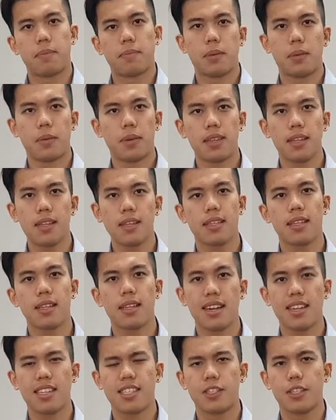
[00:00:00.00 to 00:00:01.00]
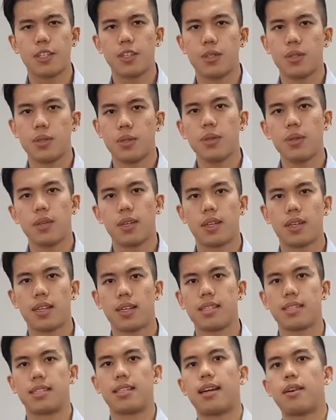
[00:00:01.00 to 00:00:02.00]
but what this allows you to do
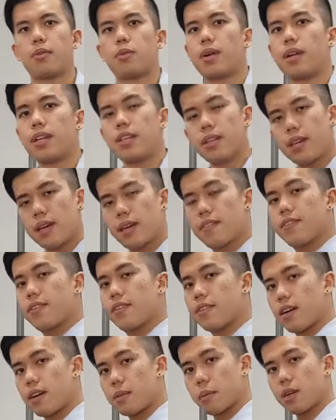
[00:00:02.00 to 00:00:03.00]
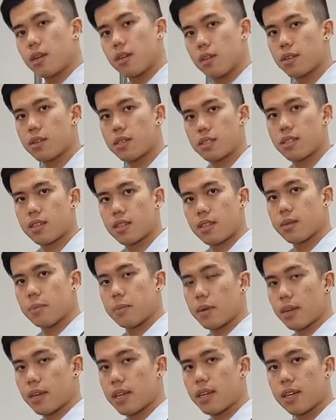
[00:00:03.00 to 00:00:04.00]
is that when you have your arm close to your
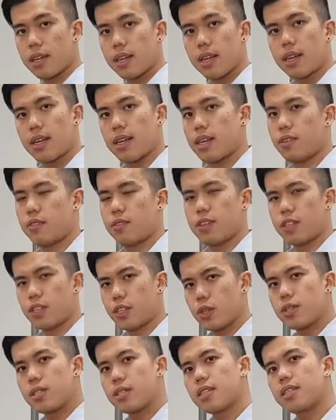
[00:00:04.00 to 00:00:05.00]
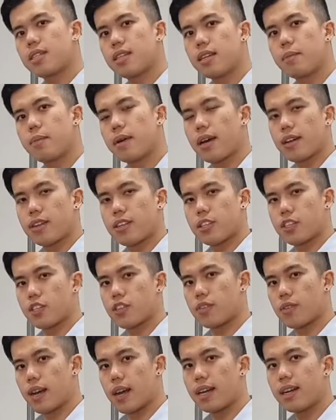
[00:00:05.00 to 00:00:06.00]
body, it reduces the amount of
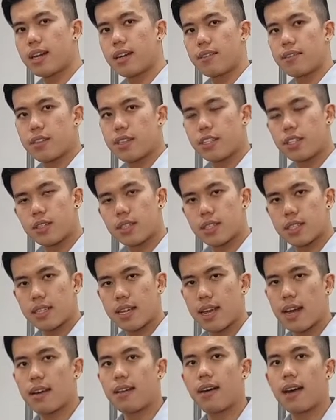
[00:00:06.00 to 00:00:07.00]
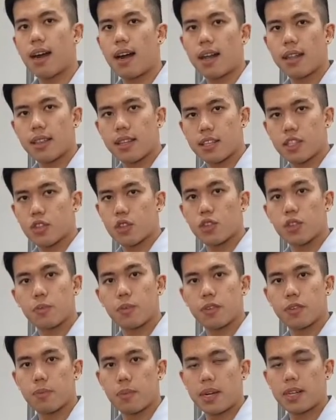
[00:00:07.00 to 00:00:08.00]
strain and it reduces how hard this group
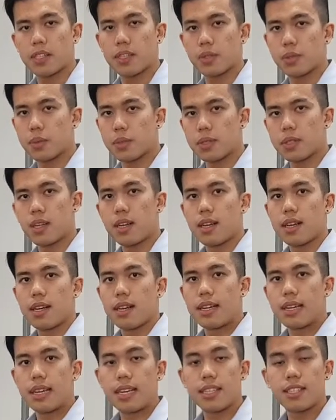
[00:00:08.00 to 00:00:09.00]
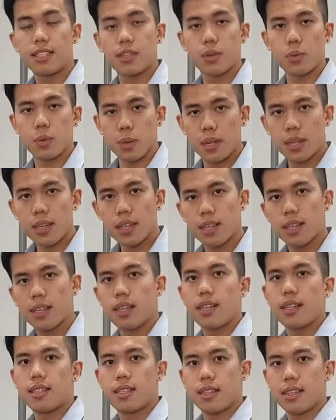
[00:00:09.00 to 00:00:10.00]
of muscles needs to
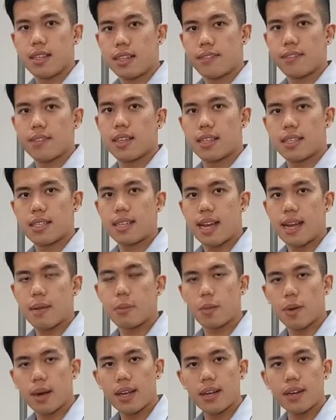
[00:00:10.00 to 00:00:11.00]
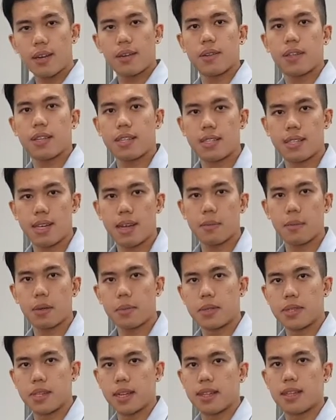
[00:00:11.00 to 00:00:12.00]
work to lift the same weight or the same
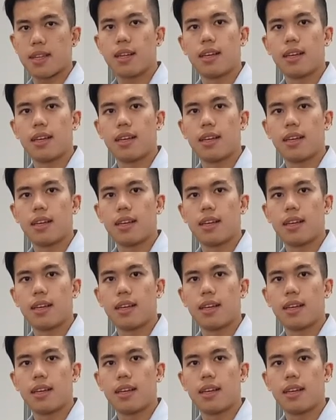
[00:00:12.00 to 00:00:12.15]
object.